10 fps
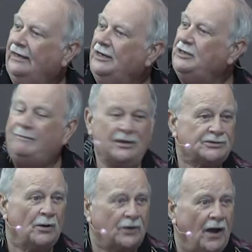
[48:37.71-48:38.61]
You'll be
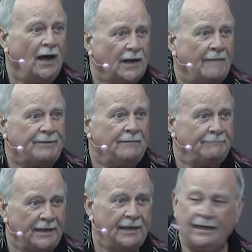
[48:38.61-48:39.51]
so caught up in
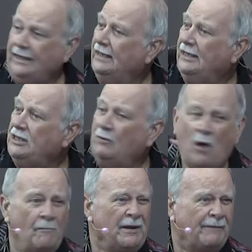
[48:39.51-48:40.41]
me, you
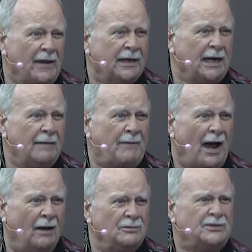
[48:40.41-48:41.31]
won't be thinking
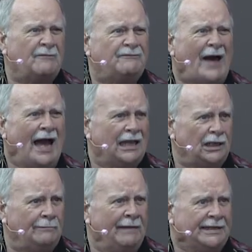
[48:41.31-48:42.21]
about
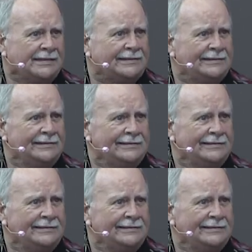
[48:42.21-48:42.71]
defilement.